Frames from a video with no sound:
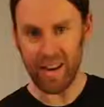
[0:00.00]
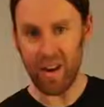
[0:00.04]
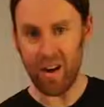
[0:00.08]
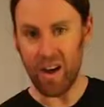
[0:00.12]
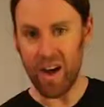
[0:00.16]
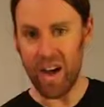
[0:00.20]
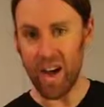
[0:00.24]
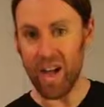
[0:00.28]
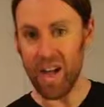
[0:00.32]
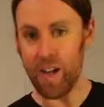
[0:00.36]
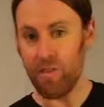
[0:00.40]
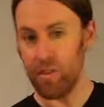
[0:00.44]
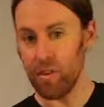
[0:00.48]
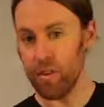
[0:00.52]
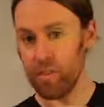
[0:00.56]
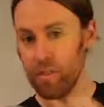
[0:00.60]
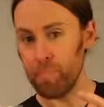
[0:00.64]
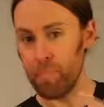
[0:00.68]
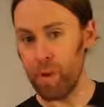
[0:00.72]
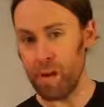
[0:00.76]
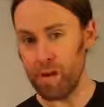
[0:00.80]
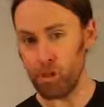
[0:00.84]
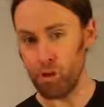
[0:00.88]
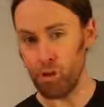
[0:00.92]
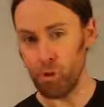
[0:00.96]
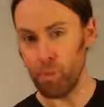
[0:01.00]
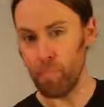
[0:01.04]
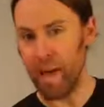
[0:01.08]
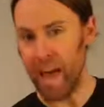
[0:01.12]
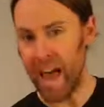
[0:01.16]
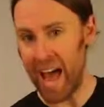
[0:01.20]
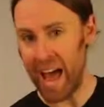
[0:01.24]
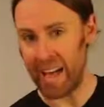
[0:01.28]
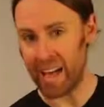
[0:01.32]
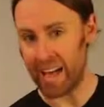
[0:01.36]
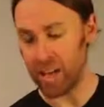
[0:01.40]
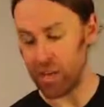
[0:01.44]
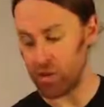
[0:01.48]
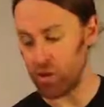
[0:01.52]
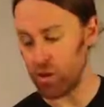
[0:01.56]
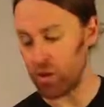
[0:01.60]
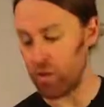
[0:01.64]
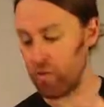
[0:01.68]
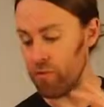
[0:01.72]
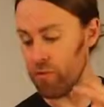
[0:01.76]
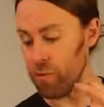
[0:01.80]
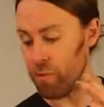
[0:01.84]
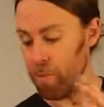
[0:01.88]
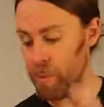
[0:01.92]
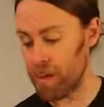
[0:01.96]
Now I have a special package
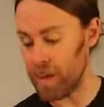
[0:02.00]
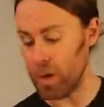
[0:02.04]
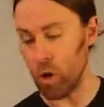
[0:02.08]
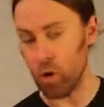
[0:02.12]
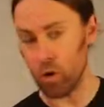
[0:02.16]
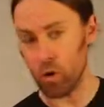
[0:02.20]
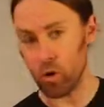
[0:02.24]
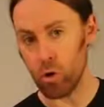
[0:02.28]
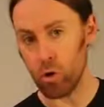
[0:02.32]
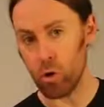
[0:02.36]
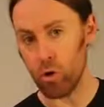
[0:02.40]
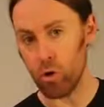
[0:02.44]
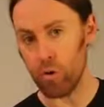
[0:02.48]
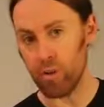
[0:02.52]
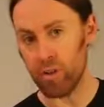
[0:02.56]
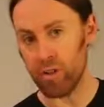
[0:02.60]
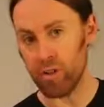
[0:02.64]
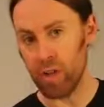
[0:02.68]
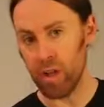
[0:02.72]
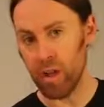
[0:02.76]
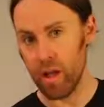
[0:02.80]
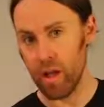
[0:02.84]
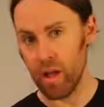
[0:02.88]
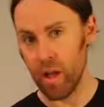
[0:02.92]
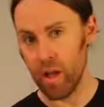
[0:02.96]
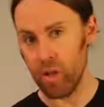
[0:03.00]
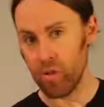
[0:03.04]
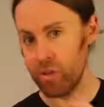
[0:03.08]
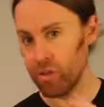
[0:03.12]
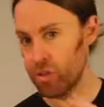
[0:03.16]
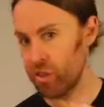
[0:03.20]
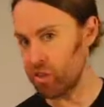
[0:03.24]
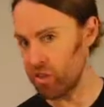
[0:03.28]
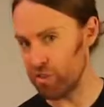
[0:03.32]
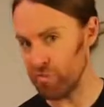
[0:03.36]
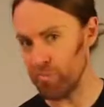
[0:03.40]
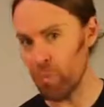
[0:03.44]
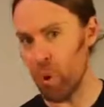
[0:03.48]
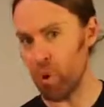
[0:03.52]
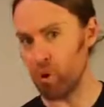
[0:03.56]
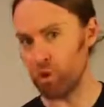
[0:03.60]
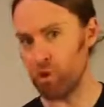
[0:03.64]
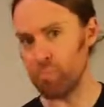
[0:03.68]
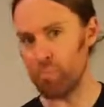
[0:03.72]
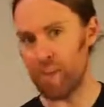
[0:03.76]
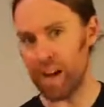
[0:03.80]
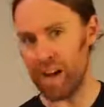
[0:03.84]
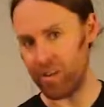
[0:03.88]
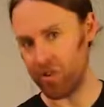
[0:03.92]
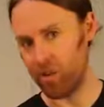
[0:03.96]
of Miyoko's
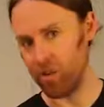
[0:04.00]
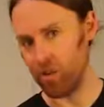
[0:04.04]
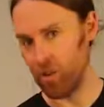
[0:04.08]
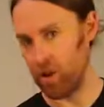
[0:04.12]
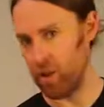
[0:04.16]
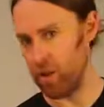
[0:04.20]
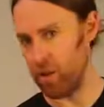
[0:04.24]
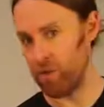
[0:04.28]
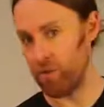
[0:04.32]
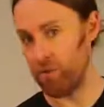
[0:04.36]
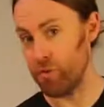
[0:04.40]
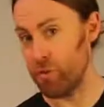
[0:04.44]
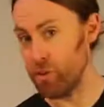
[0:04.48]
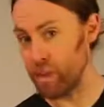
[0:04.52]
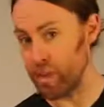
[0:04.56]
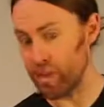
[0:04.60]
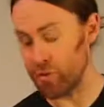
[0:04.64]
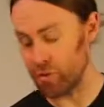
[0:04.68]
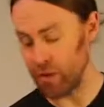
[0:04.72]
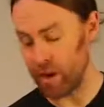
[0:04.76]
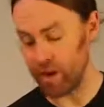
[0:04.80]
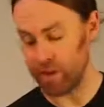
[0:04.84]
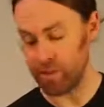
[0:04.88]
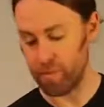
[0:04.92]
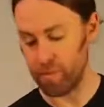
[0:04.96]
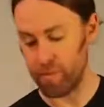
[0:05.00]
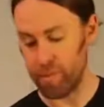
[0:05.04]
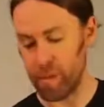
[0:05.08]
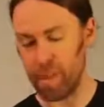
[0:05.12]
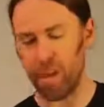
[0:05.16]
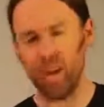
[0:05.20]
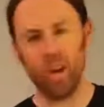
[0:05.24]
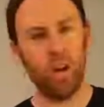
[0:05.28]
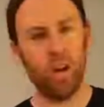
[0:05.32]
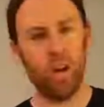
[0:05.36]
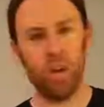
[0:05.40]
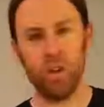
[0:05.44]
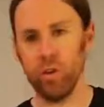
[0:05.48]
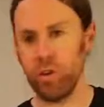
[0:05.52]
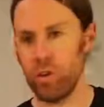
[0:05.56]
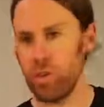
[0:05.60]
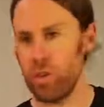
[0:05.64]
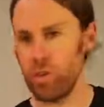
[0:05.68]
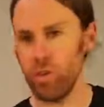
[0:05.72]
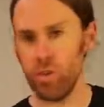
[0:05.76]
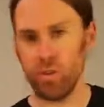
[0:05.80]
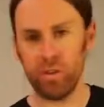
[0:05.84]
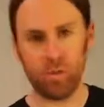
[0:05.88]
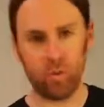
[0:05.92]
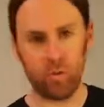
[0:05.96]
smoked mozzarella for this recipe. You
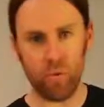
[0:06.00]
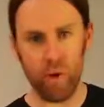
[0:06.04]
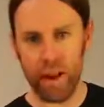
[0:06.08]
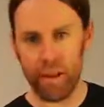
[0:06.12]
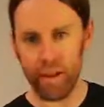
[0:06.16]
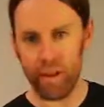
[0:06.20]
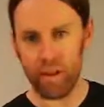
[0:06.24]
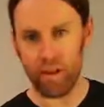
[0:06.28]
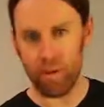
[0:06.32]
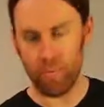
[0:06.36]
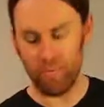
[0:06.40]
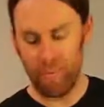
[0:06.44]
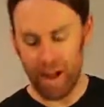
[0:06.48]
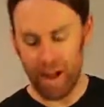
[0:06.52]
can use the regular